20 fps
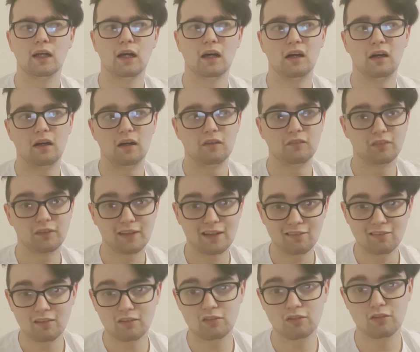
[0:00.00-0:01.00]
The
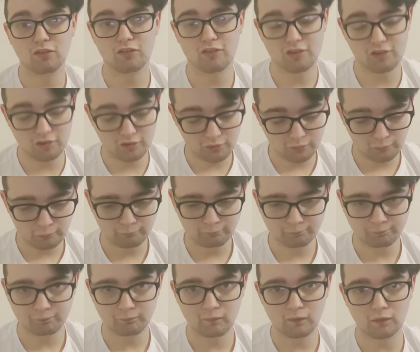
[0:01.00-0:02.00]
character of Zoo,
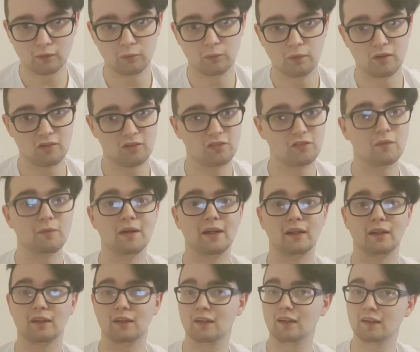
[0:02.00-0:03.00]
who is the
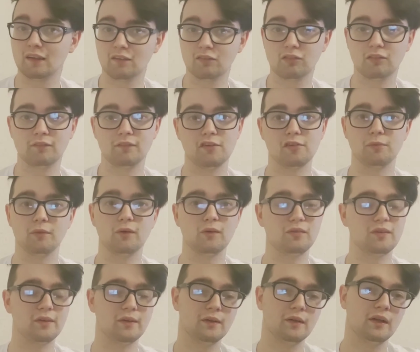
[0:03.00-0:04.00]
main caregiver in this
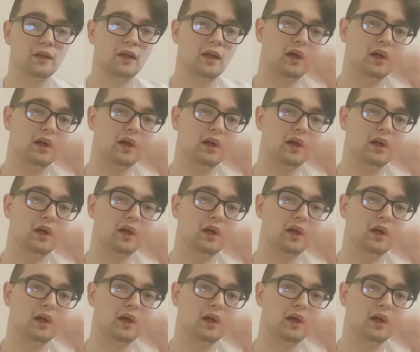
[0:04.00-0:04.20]
movie,